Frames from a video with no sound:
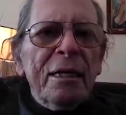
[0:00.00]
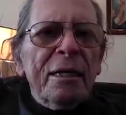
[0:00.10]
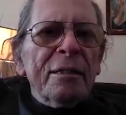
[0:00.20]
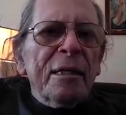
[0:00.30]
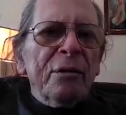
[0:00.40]

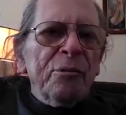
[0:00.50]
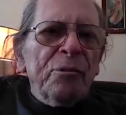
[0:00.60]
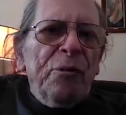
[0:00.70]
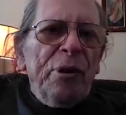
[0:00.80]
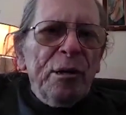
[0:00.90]
And they would
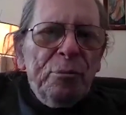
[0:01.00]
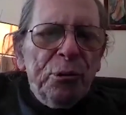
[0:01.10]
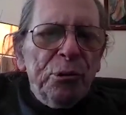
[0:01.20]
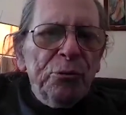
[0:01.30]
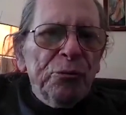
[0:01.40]

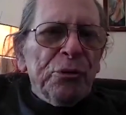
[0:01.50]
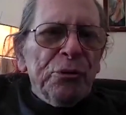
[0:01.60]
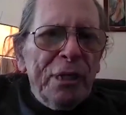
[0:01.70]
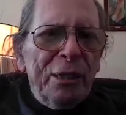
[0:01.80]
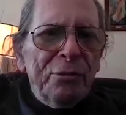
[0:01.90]
fireproof the
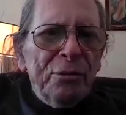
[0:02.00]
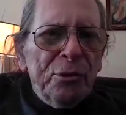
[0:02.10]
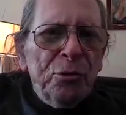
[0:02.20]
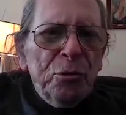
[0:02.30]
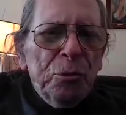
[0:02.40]
ground to
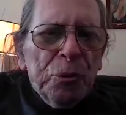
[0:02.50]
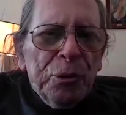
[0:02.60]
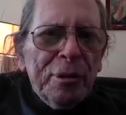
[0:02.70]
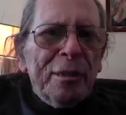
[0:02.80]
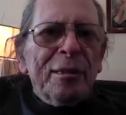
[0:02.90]

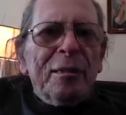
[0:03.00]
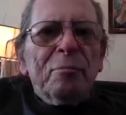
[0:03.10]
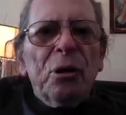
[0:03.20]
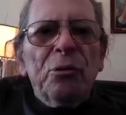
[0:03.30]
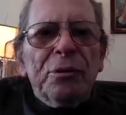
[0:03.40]
newsprint and
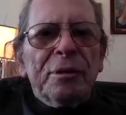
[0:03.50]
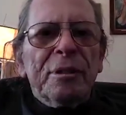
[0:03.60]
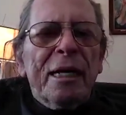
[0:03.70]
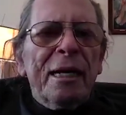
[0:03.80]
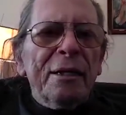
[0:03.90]
then blow it in
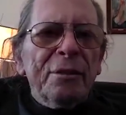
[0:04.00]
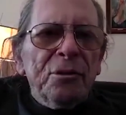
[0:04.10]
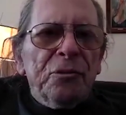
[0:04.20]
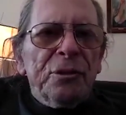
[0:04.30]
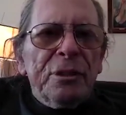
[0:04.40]
the
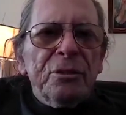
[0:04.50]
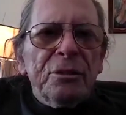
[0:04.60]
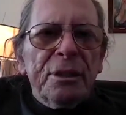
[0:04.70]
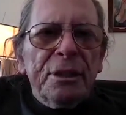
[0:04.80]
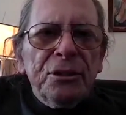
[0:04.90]
attics for
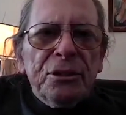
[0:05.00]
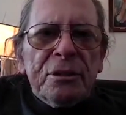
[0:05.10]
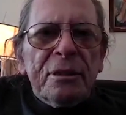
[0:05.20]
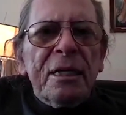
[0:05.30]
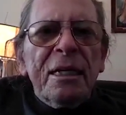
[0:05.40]

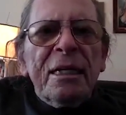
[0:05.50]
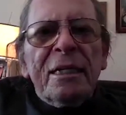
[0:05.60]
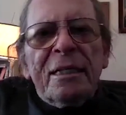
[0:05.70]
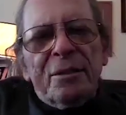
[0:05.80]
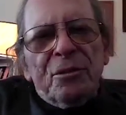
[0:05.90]
insulation.
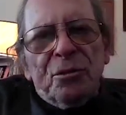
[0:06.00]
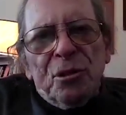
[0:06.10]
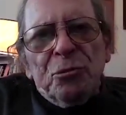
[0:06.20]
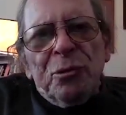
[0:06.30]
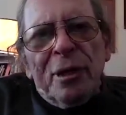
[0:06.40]
And
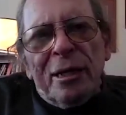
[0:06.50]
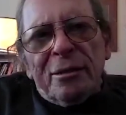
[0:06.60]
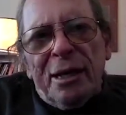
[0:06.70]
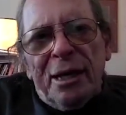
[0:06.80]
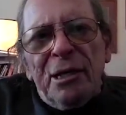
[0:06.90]
since we
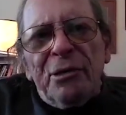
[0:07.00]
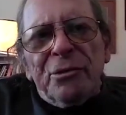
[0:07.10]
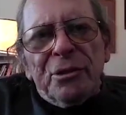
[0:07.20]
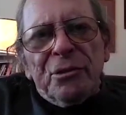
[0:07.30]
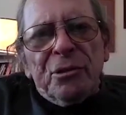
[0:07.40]
had
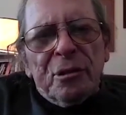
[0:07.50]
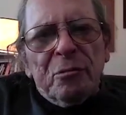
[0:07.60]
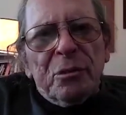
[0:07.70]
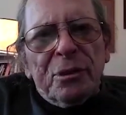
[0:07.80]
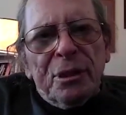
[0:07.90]
canneries
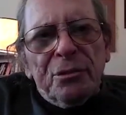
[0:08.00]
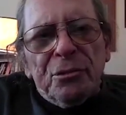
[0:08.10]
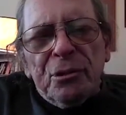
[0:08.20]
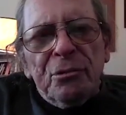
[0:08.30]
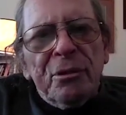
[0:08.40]
in
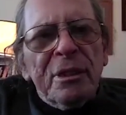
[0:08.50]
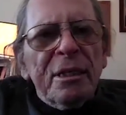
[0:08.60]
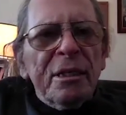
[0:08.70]
Modesto,